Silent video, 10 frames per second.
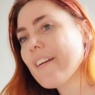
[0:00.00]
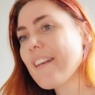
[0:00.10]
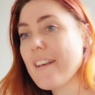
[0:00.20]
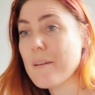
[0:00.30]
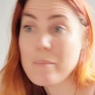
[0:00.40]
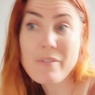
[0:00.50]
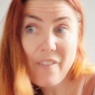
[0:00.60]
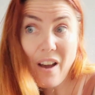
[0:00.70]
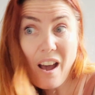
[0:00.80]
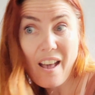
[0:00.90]
Number 5
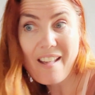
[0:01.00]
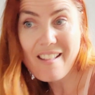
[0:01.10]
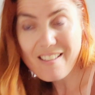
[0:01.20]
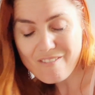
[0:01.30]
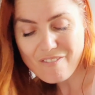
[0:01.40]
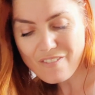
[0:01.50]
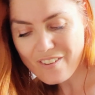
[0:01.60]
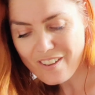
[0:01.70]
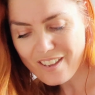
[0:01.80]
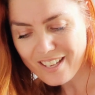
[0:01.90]

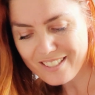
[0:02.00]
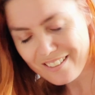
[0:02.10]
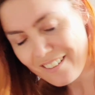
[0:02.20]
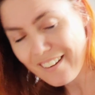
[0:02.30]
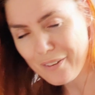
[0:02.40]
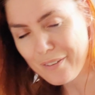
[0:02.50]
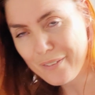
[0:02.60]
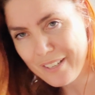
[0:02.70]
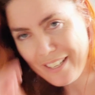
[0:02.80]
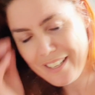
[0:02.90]
is that I own
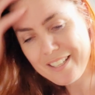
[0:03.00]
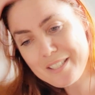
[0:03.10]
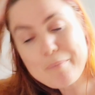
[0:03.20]
some